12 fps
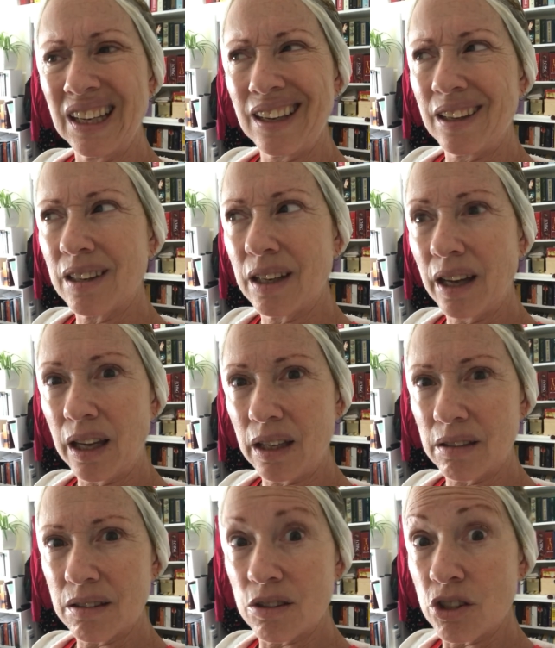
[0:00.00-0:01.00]
In the
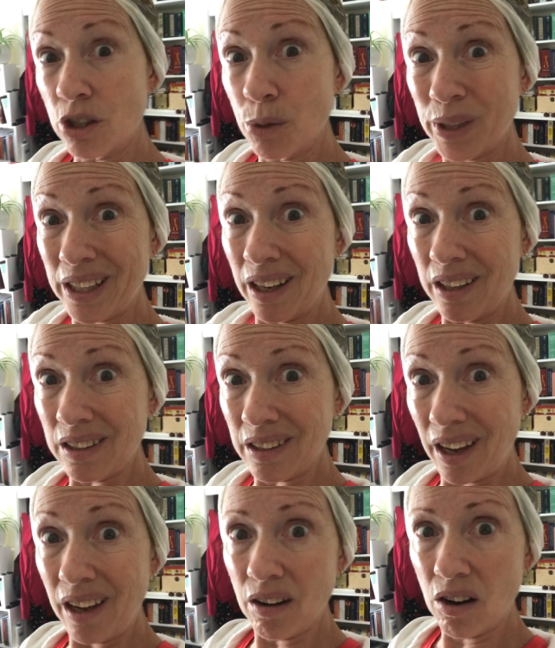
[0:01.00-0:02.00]
night, do you know what night and
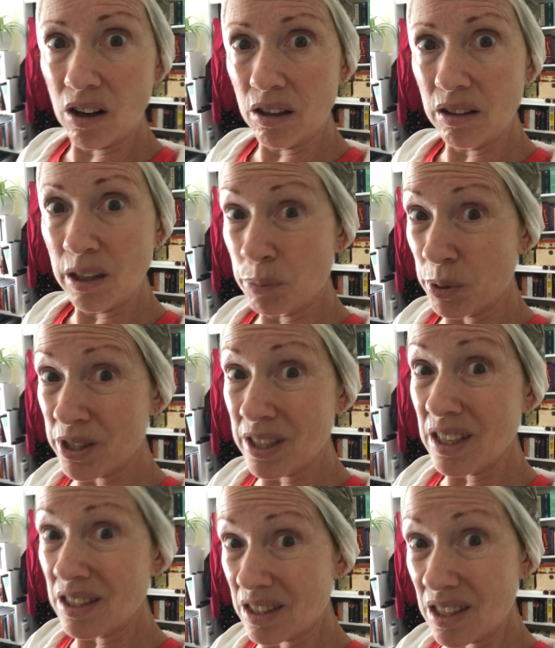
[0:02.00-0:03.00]
day are? It
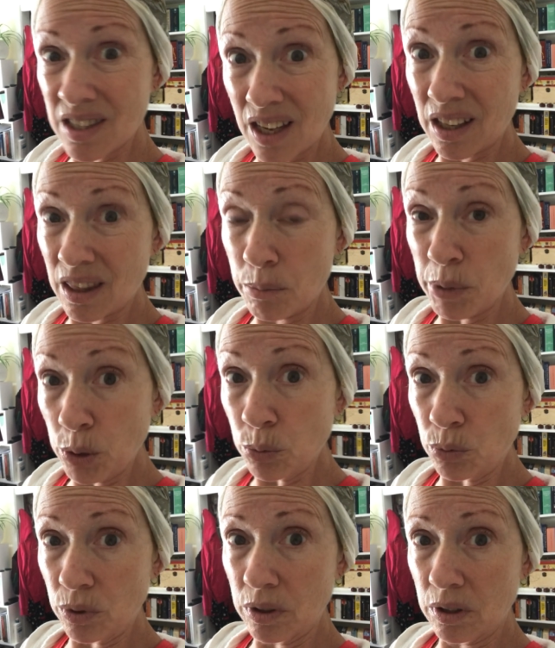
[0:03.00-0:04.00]
precedes the sun and the
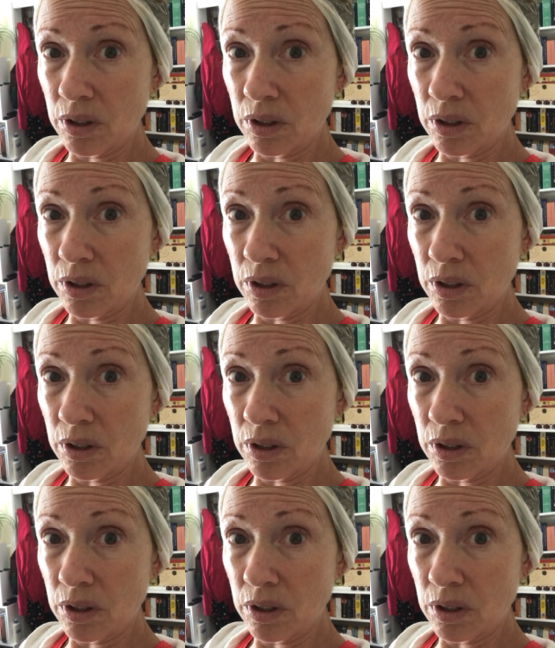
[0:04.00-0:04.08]
moon.